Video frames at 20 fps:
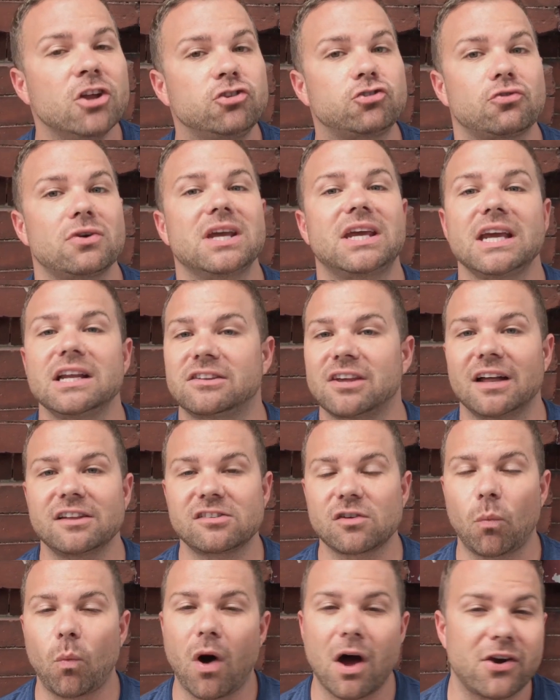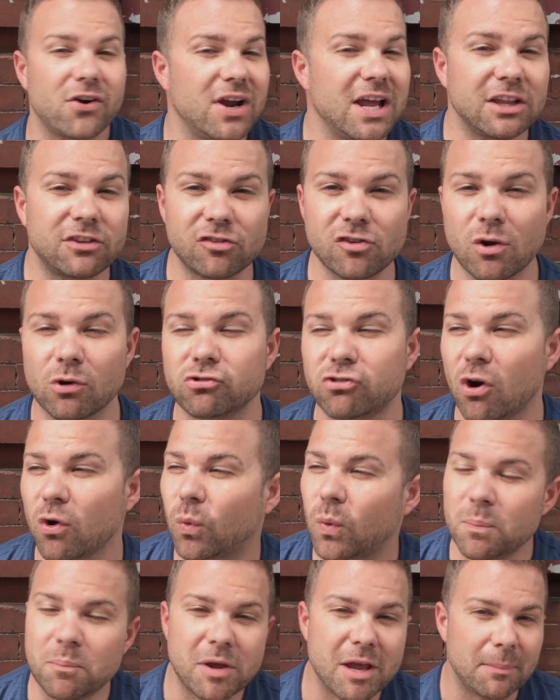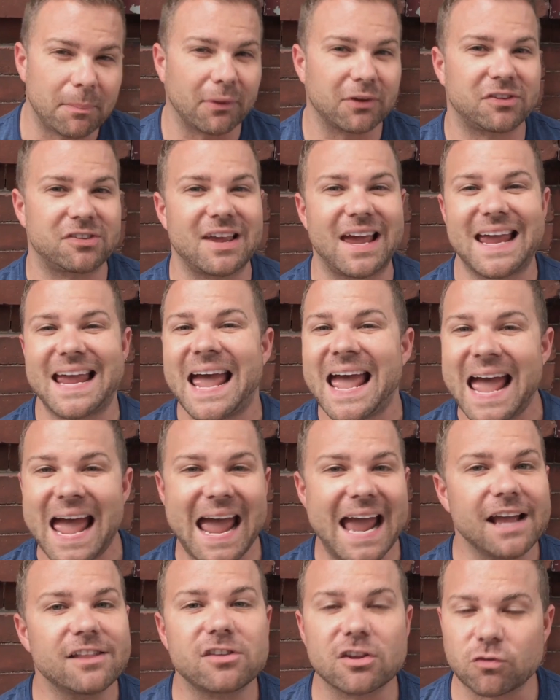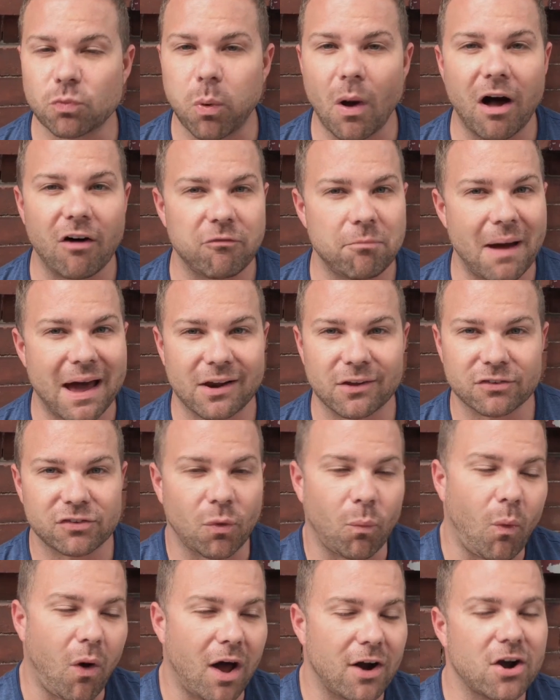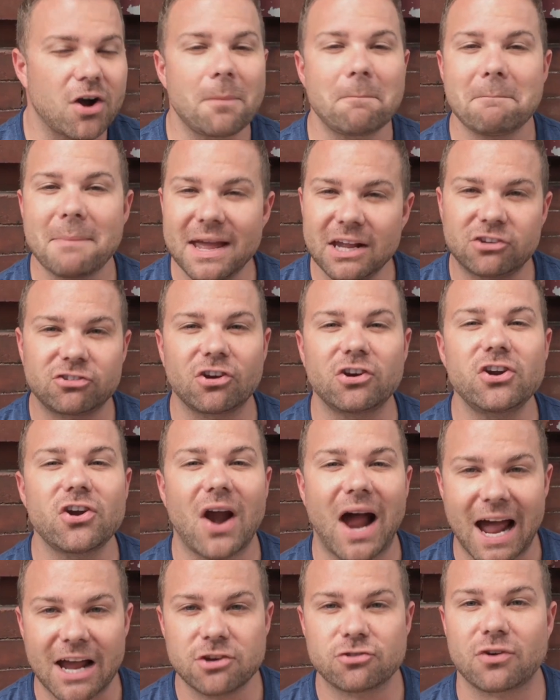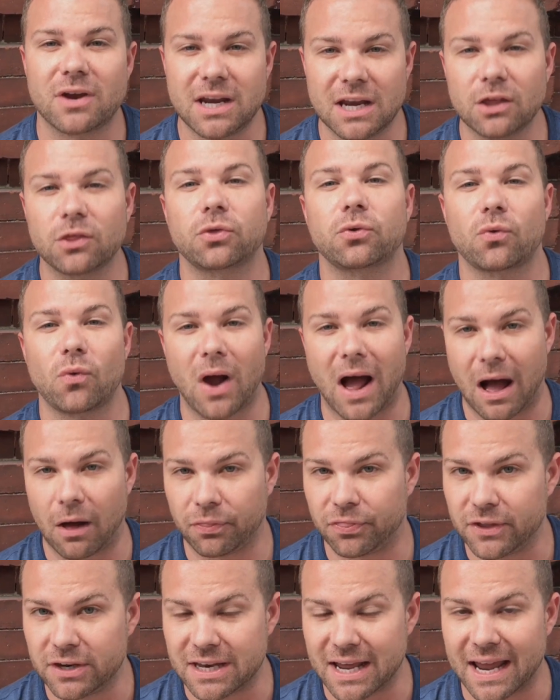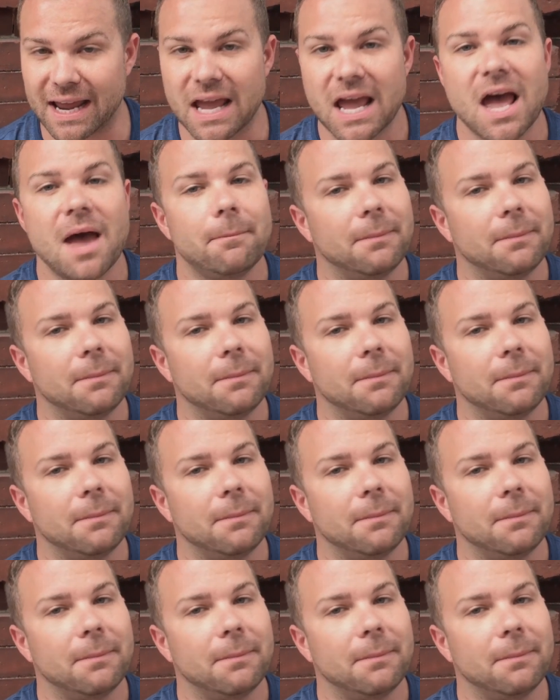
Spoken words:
drinking tons of water. It's no joke when people say 8 to 12 bottles of water. Make sure you're hydrating throughout the day.